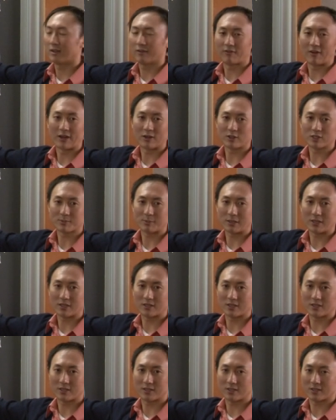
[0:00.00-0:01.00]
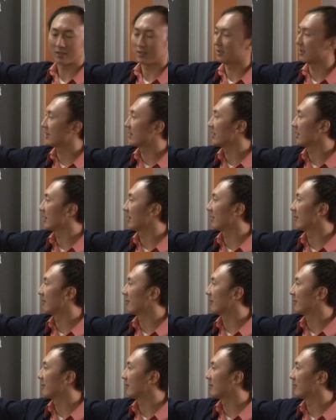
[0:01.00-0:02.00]
final speed of the
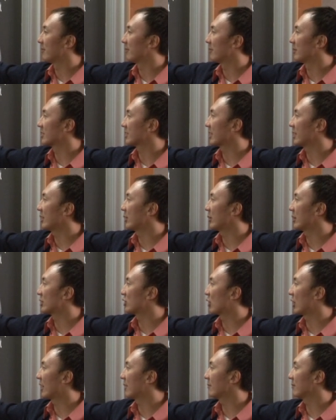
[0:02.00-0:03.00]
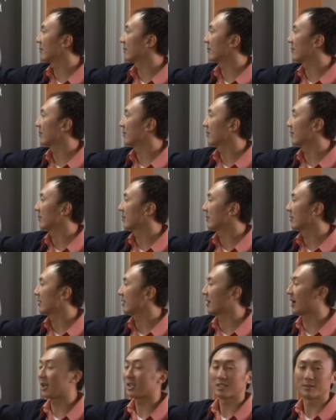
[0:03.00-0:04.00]
um, mosquito and drop,
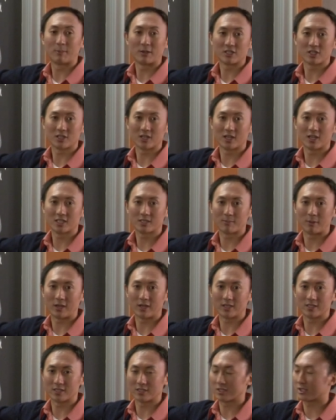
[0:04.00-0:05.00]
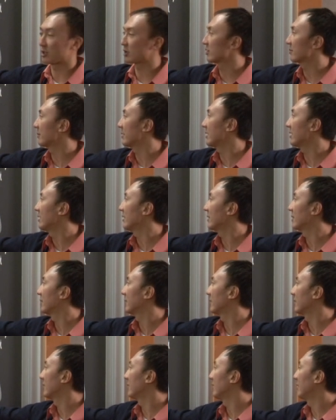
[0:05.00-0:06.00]
non-dimensionalized by its initial speed. And
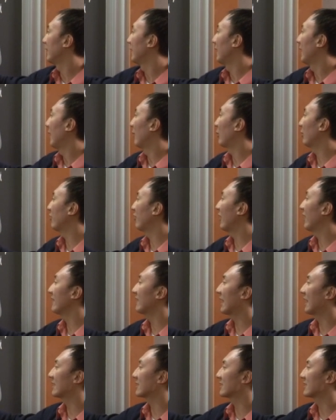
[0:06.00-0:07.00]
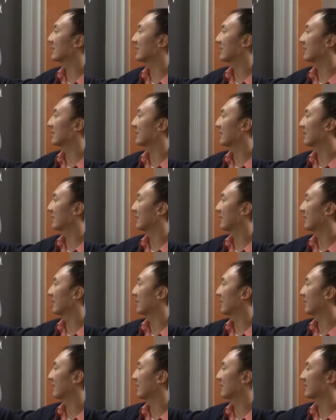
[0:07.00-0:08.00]
we find that's
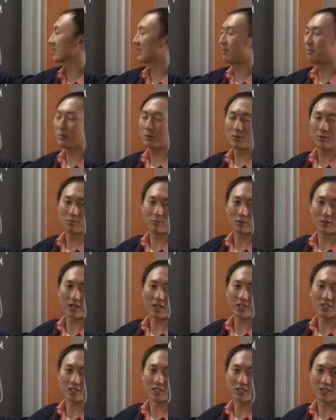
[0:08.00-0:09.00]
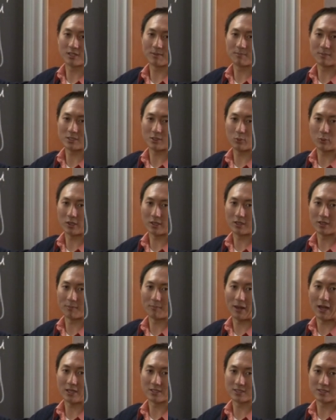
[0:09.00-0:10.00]
a simple relationship between the
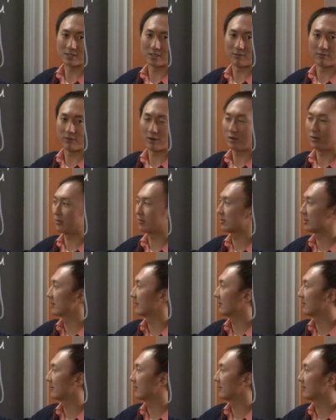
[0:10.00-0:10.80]
masses involved.